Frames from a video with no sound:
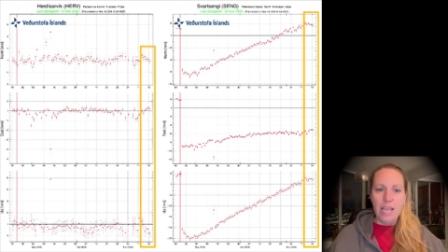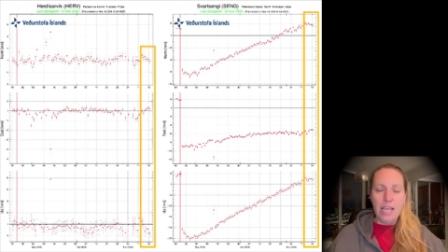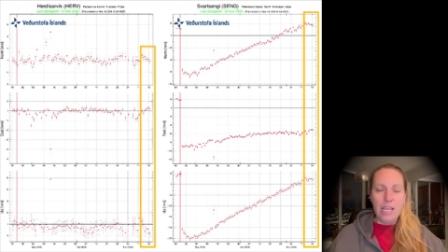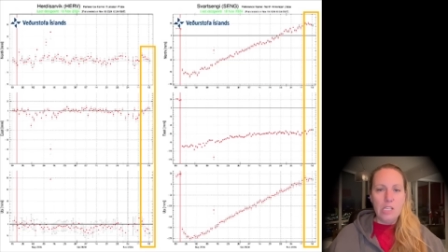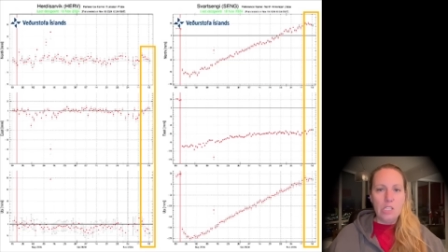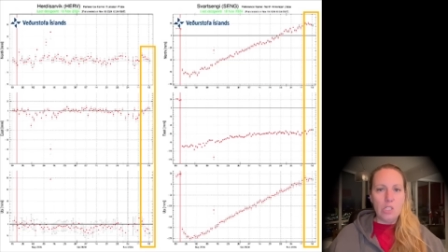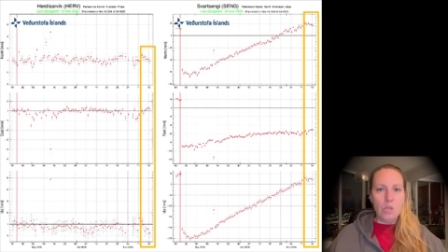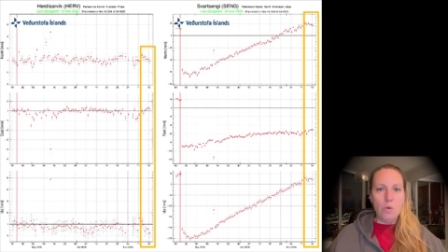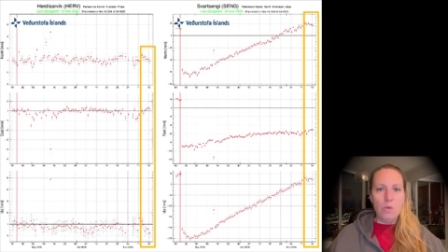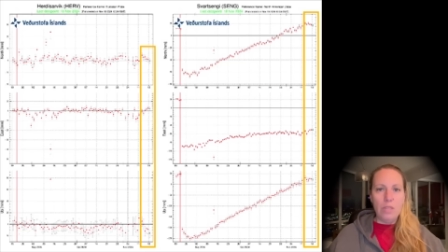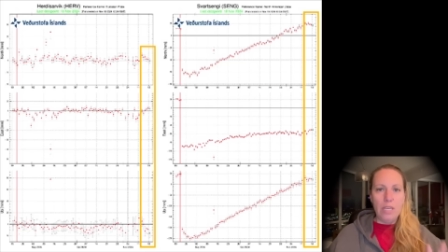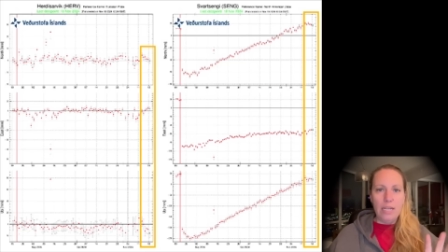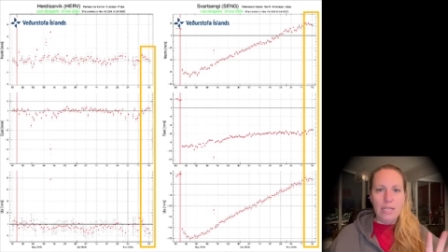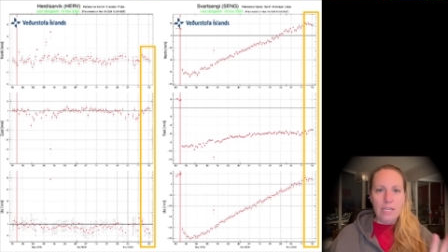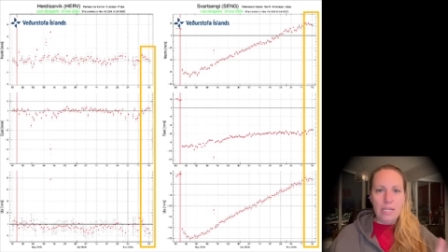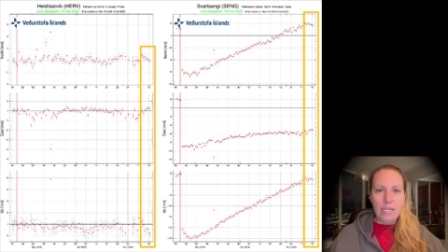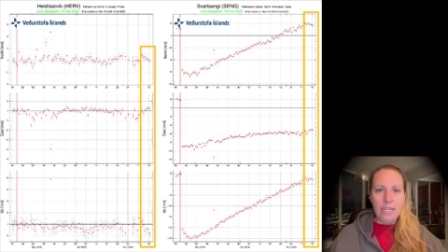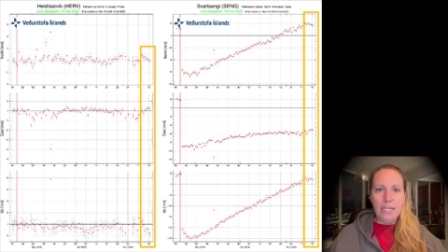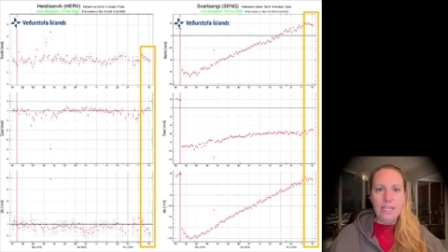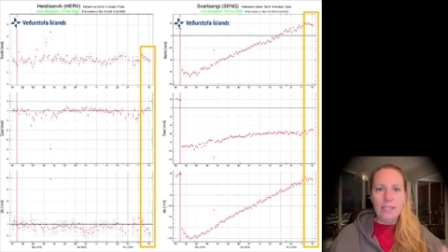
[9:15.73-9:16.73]
So they
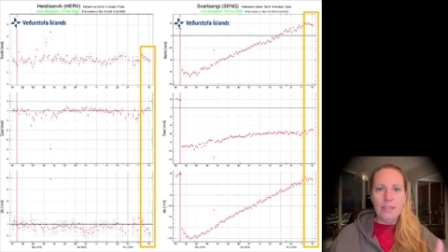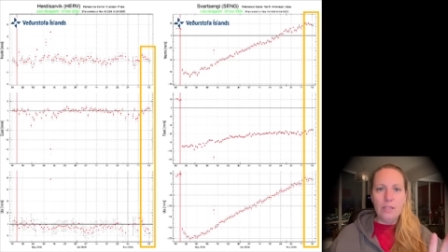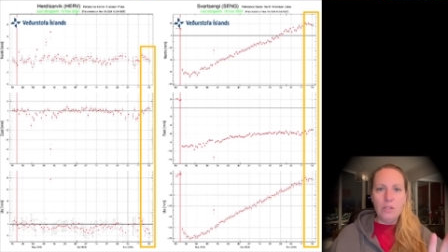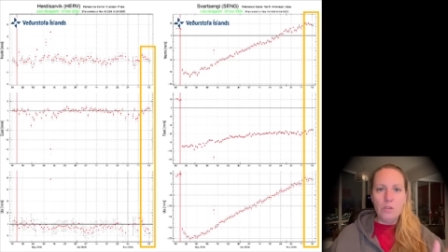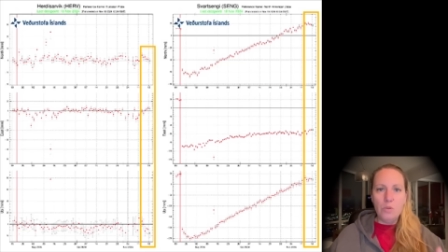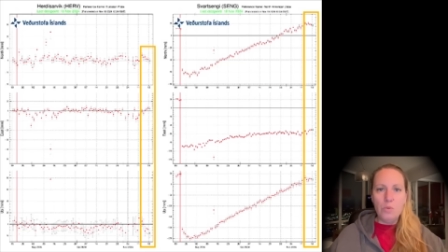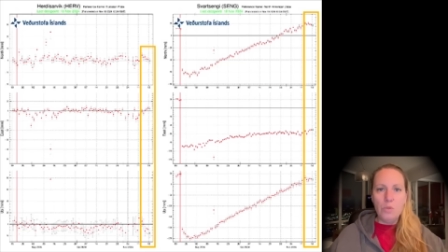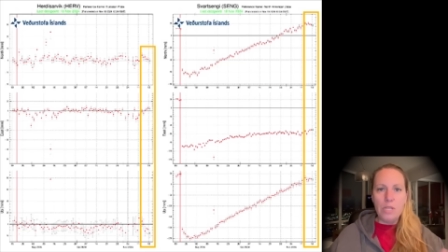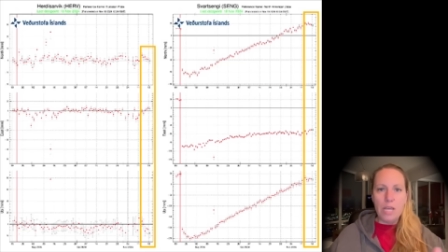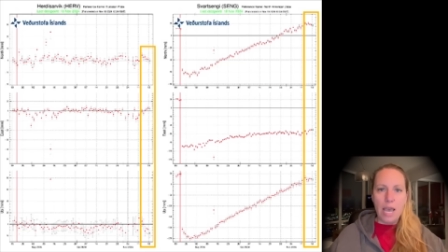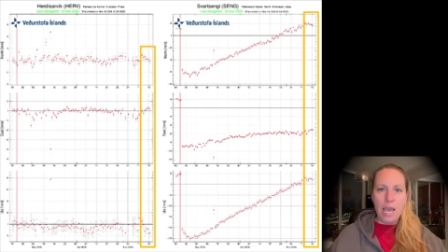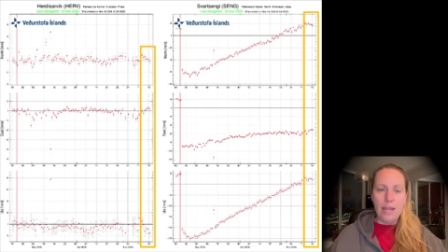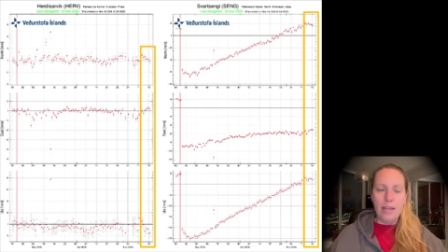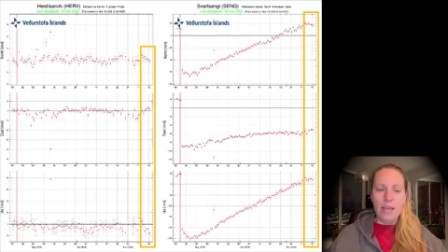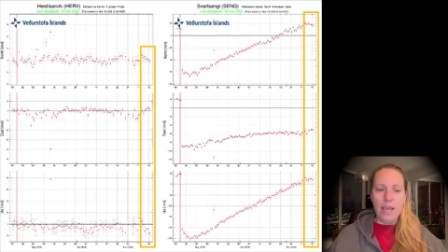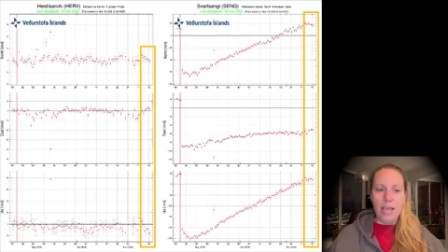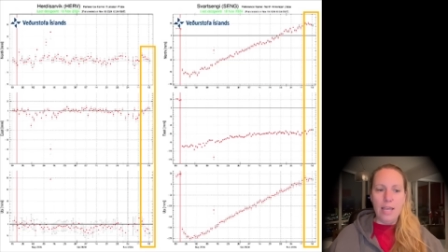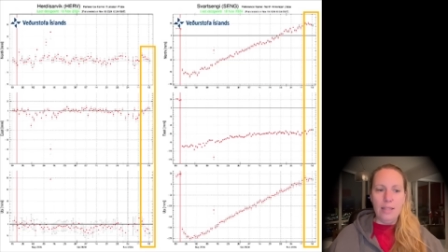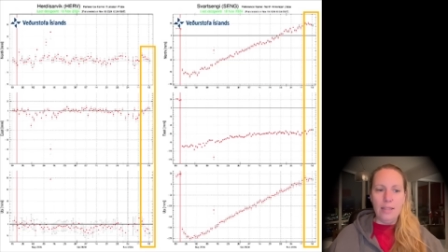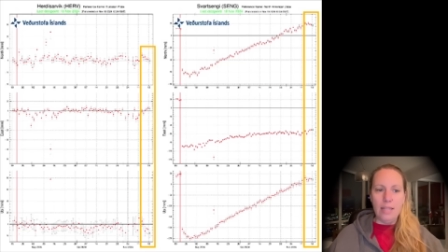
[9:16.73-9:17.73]
need the new
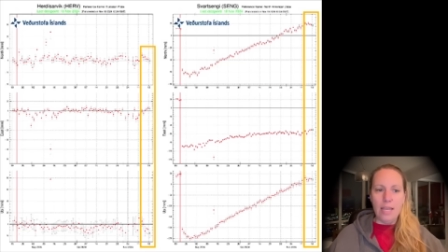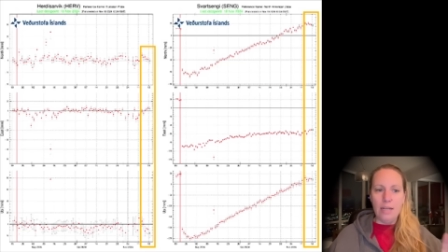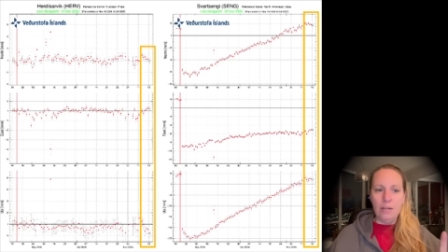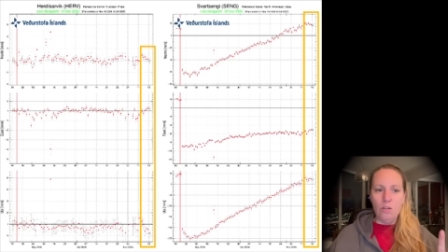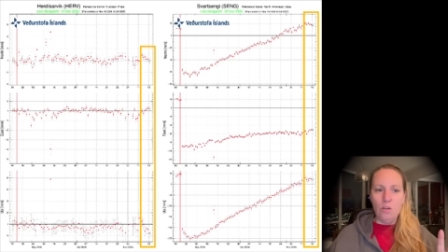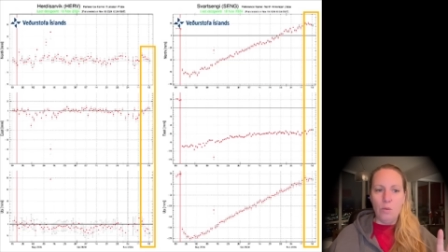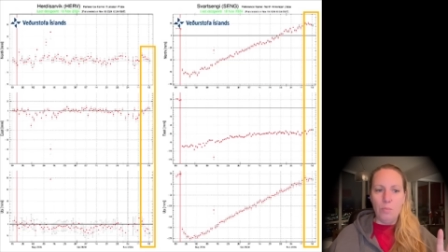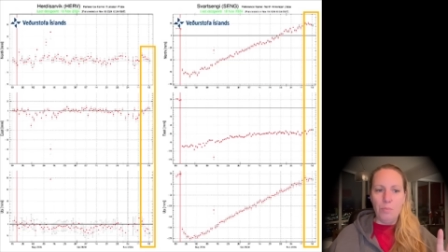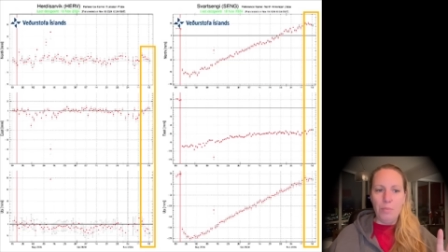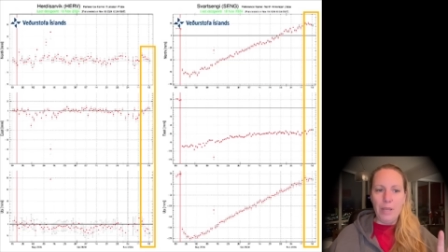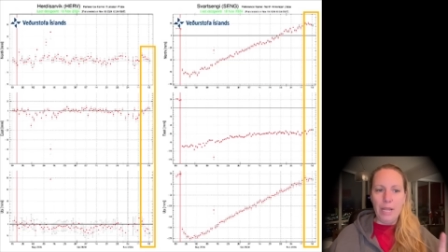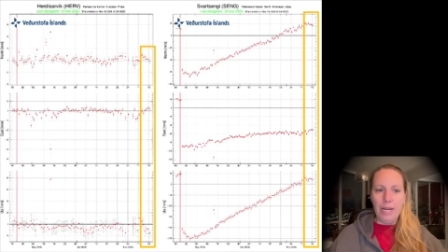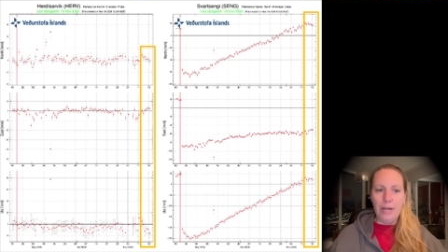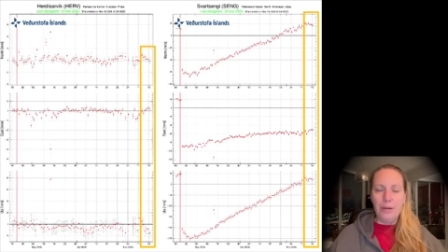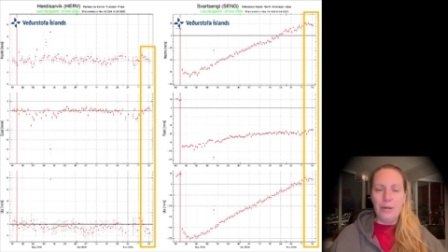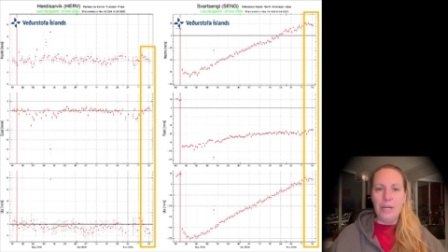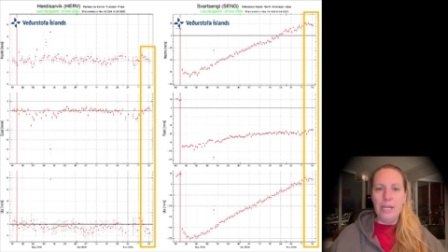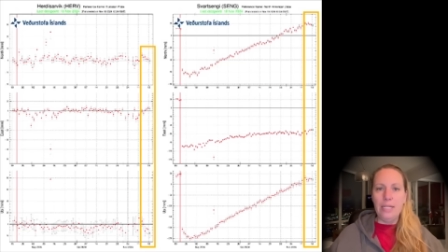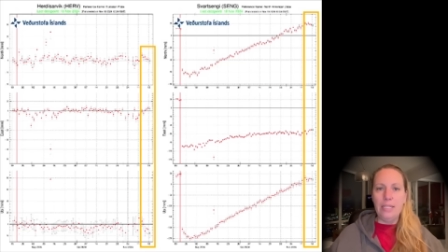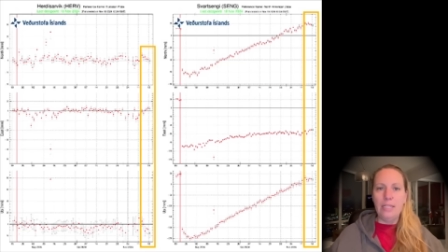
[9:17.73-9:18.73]
data and then
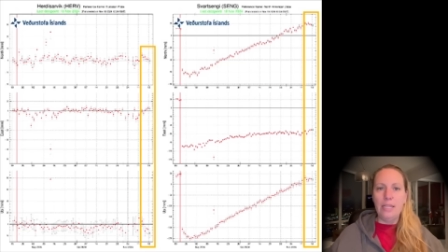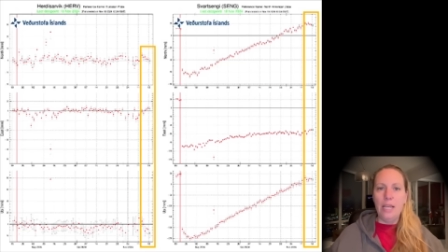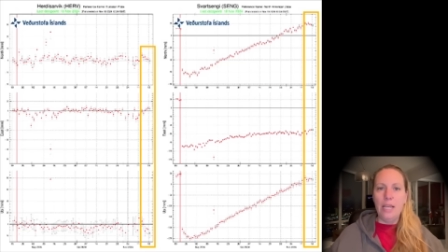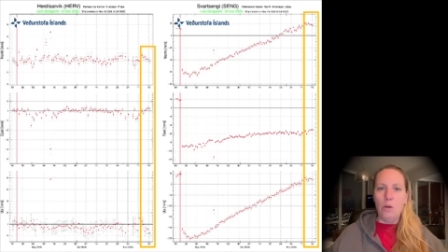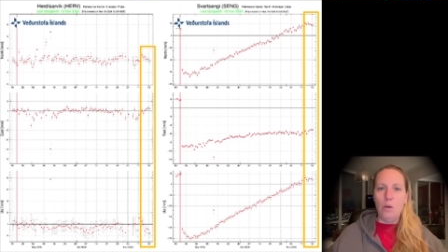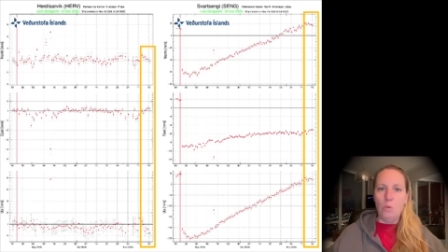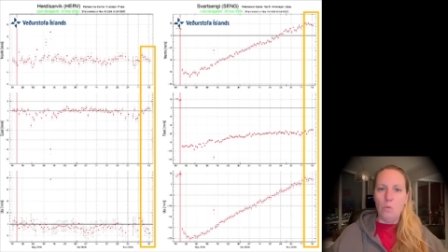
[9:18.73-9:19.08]
compare it